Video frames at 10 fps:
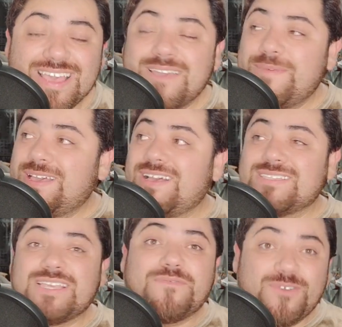
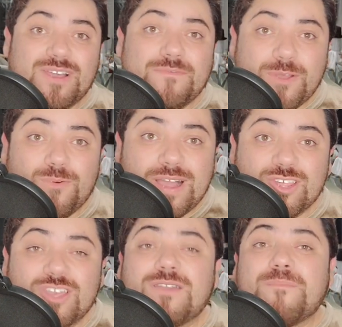because if you have been
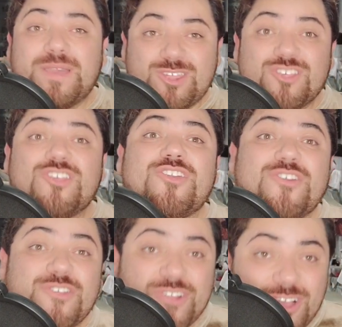watching, bitch,
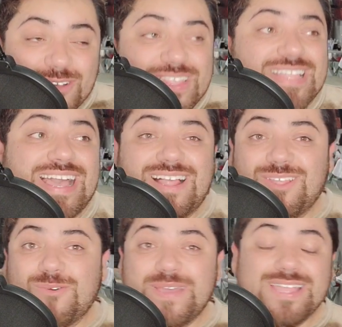you know that
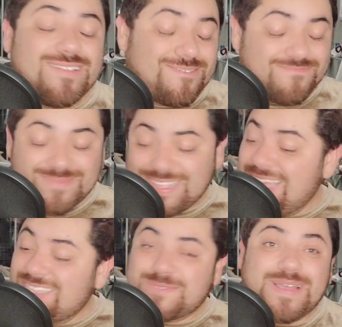Halloween
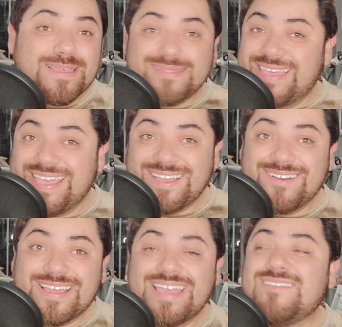is my thing.
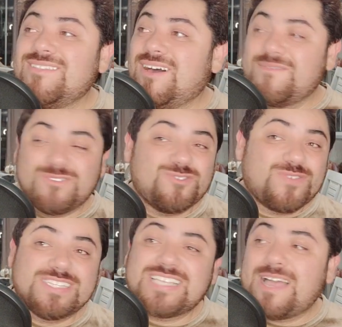Okay. I love to
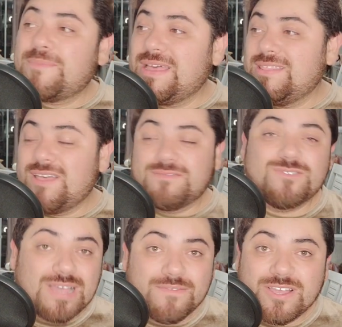dress up. I love
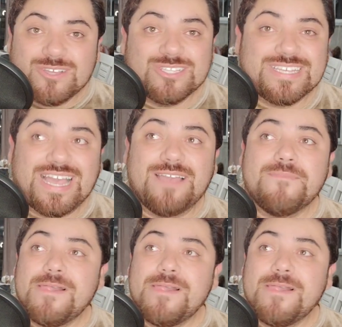to have a good time.